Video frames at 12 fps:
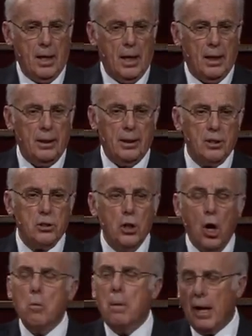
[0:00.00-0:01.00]
and it is
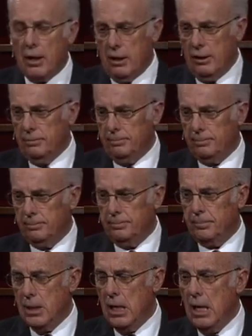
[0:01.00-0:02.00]
no better
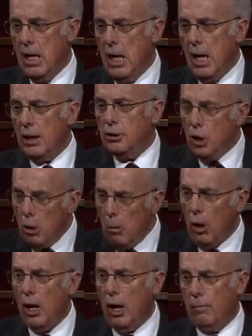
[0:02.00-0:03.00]
and no
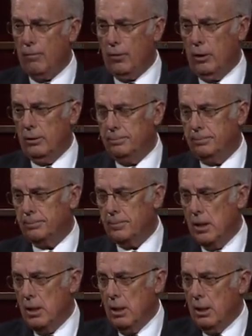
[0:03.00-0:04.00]
more helpful
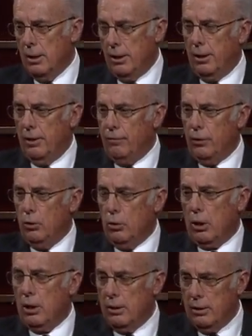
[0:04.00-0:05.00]
than if you
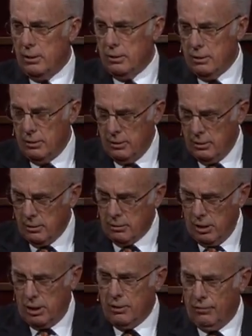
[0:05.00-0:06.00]
were
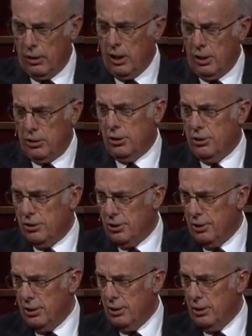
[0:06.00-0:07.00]
Christopher
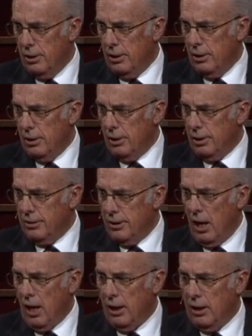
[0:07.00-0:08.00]
Hitchens and
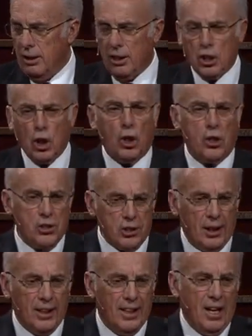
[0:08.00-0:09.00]
died
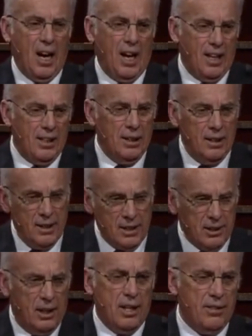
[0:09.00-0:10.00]
cursing God
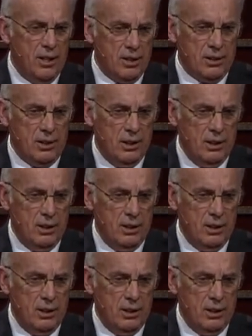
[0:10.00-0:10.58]
as an atheist.